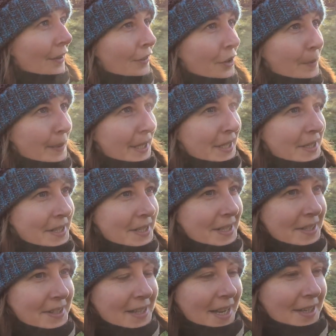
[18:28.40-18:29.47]
for the birds and
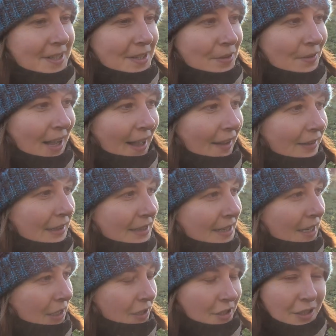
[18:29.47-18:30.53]
insects as well, because
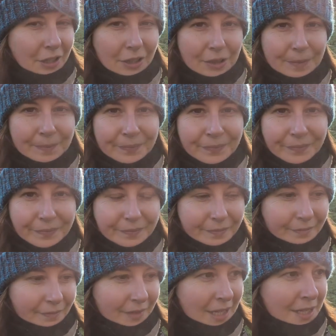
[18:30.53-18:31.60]
I assume
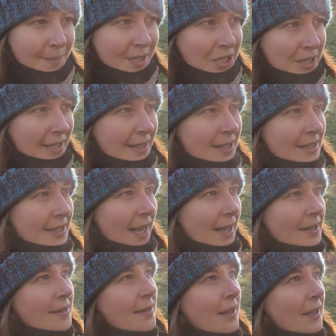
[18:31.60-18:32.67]
especially the
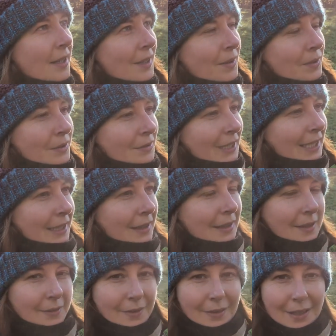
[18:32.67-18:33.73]
insects will really
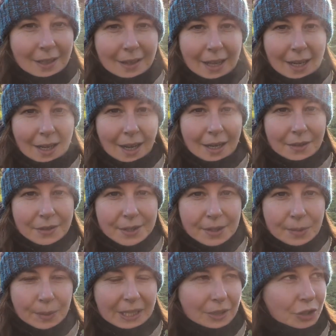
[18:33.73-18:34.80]
love that kind of
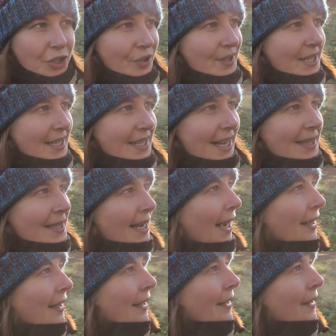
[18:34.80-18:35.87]
sweet juicy centre.